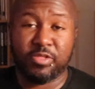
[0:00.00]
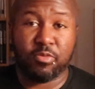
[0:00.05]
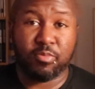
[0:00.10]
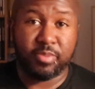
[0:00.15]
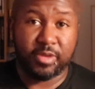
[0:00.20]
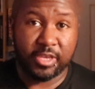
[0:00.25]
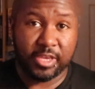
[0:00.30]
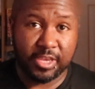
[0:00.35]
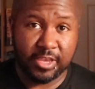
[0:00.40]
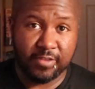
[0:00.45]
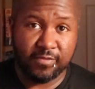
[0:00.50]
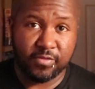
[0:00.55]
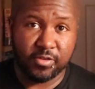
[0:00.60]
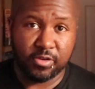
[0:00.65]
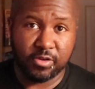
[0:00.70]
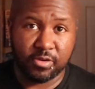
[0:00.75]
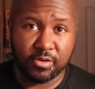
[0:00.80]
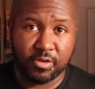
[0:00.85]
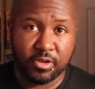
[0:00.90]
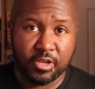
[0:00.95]
their
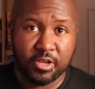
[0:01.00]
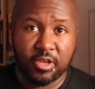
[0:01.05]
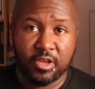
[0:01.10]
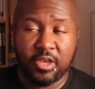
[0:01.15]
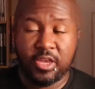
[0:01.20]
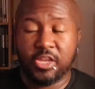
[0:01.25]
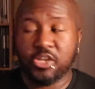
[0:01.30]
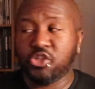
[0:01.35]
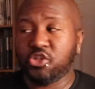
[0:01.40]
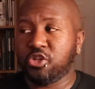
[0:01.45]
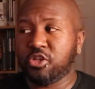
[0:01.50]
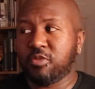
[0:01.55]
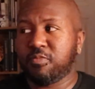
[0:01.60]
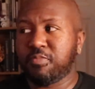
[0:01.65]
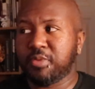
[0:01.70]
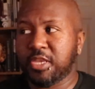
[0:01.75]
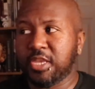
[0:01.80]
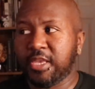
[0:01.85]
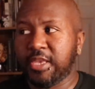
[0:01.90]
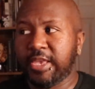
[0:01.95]
behavior. It shouldn't
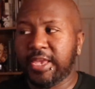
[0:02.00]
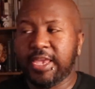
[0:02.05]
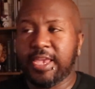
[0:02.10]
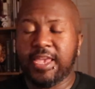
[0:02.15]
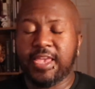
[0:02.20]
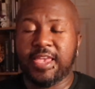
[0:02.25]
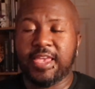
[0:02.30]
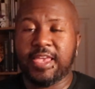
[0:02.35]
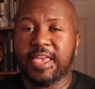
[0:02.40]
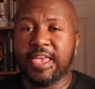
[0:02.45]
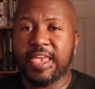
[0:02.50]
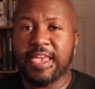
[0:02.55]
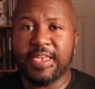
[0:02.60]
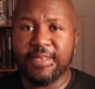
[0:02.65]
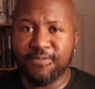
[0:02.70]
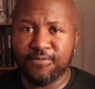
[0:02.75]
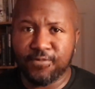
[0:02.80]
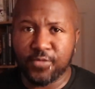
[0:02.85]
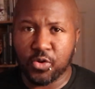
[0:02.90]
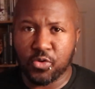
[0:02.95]
be a
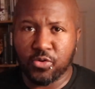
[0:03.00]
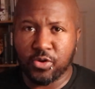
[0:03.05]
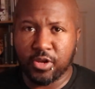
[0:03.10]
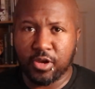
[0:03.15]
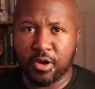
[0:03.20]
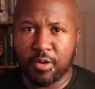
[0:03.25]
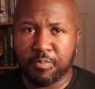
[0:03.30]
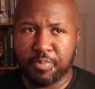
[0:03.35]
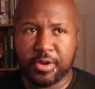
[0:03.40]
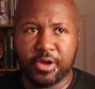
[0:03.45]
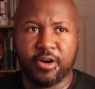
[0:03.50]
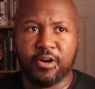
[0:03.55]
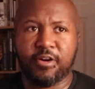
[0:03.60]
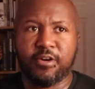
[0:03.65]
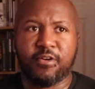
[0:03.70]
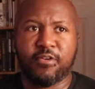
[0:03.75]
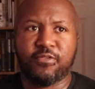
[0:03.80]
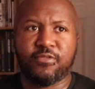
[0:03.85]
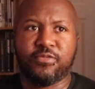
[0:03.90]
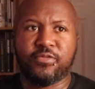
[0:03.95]
info dump
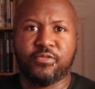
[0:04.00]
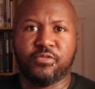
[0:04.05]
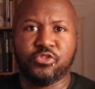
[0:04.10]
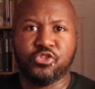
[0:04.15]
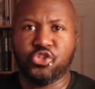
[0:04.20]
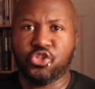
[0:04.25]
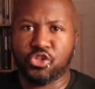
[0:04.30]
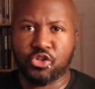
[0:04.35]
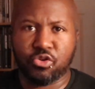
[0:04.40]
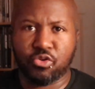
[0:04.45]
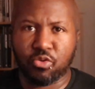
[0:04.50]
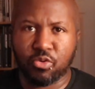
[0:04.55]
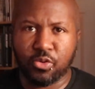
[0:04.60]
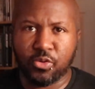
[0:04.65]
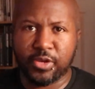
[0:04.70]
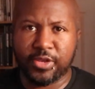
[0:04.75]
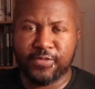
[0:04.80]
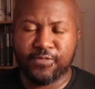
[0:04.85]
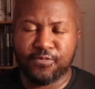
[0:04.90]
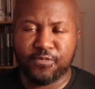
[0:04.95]
of
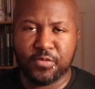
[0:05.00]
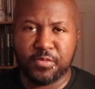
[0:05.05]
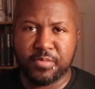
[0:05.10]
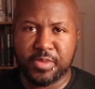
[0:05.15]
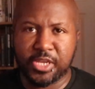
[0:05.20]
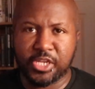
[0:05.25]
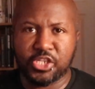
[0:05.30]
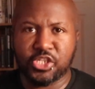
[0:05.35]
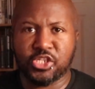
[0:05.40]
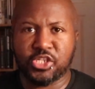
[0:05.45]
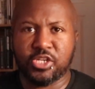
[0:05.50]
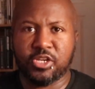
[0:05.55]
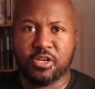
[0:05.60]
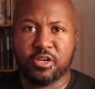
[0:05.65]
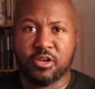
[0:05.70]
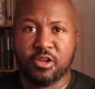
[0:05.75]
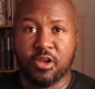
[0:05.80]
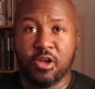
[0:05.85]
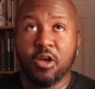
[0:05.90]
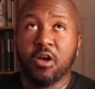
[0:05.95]
general information.
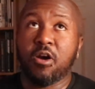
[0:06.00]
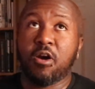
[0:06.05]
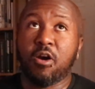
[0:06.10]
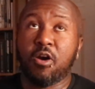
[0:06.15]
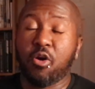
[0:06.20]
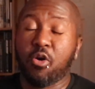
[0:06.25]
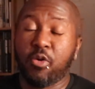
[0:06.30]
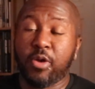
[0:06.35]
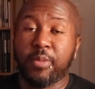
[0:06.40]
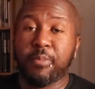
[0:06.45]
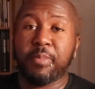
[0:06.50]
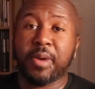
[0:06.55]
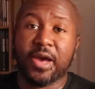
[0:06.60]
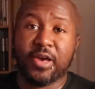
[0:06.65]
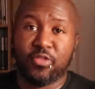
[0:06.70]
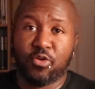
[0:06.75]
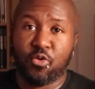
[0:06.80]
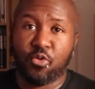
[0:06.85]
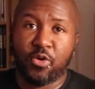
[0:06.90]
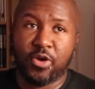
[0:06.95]
Oh, and by
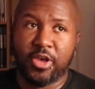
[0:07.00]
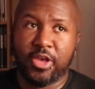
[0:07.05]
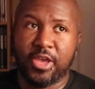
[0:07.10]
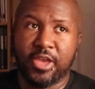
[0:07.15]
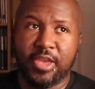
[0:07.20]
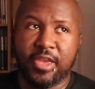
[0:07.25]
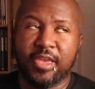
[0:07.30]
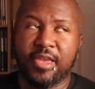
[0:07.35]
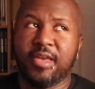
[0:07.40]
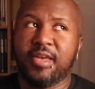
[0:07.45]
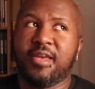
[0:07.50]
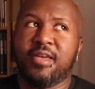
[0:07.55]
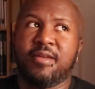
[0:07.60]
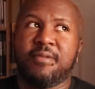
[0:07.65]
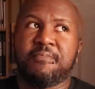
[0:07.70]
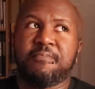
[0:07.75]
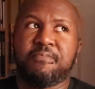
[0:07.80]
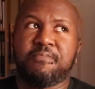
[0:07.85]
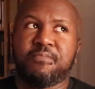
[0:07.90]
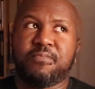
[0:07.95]
the way,
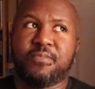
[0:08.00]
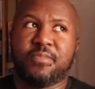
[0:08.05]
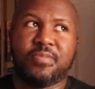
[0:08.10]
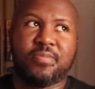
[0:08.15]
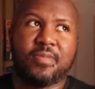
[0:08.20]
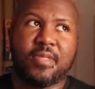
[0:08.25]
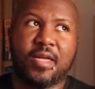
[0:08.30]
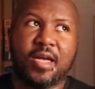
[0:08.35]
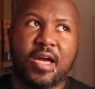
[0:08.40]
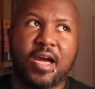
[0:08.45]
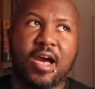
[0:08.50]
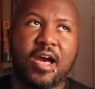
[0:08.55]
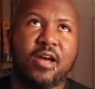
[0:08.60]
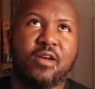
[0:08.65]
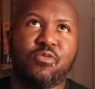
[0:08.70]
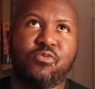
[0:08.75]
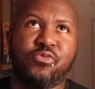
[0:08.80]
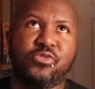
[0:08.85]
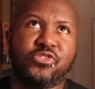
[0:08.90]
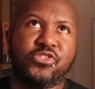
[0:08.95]

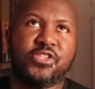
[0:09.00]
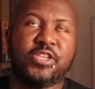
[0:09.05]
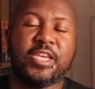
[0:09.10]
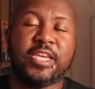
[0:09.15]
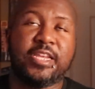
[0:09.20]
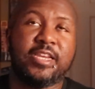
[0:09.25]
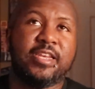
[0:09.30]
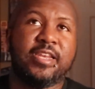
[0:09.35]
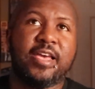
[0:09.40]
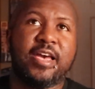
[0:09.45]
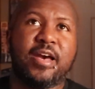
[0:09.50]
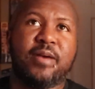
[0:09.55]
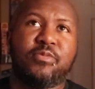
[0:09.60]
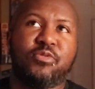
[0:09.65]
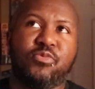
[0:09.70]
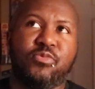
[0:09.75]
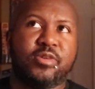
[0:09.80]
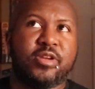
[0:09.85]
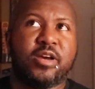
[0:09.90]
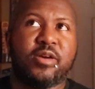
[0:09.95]
I was
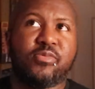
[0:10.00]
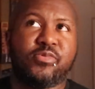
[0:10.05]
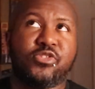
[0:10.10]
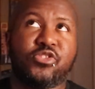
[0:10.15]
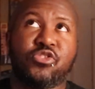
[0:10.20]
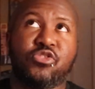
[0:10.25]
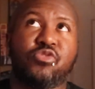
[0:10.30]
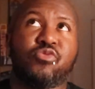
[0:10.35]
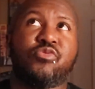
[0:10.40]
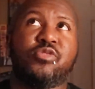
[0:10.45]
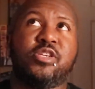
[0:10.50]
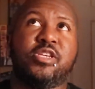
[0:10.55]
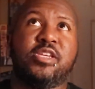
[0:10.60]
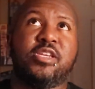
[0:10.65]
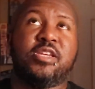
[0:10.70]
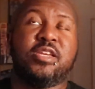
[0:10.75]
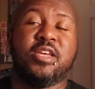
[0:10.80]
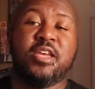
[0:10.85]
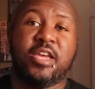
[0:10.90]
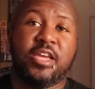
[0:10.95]
kidnapped when I was
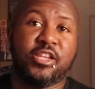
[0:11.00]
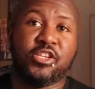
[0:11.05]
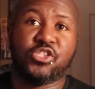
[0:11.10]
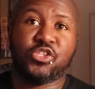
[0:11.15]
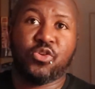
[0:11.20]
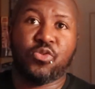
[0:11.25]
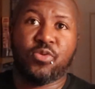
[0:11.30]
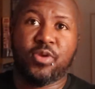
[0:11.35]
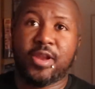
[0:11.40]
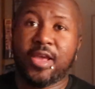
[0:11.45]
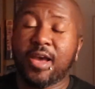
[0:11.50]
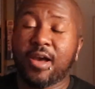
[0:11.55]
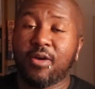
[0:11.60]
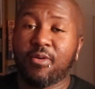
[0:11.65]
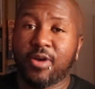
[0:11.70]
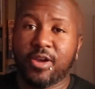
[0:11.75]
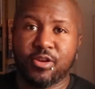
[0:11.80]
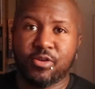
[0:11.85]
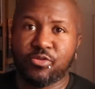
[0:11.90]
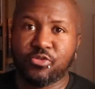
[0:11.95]
3, and so now
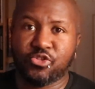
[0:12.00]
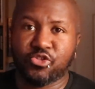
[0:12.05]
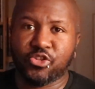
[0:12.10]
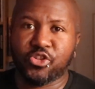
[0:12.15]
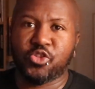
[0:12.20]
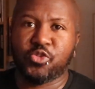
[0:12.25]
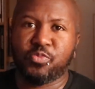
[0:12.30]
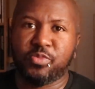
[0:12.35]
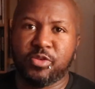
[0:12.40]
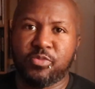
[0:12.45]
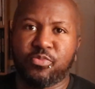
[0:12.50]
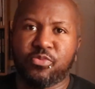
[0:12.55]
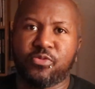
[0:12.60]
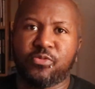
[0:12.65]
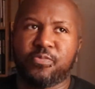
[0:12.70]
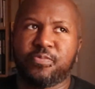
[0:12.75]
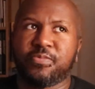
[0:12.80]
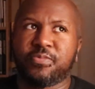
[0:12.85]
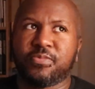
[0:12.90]
I don't trust people.